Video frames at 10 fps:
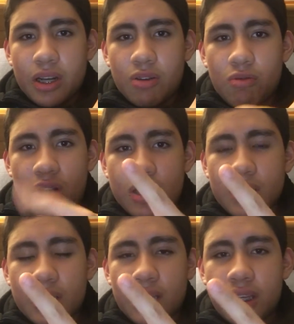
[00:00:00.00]

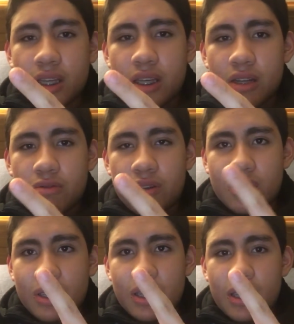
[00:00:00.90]
Kowalski,
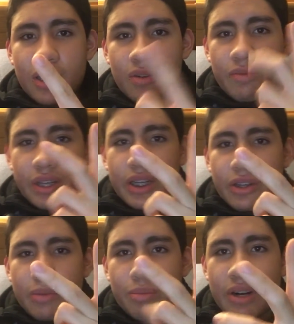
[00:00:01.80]
Kowalski, Rico,
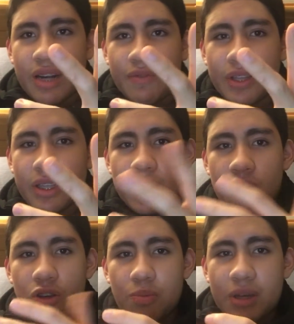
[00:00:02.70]
and Private,
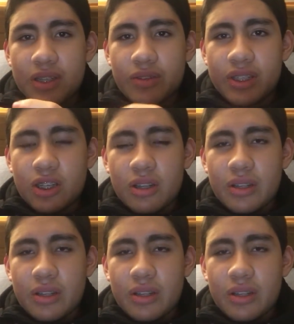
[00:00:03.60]
who basically told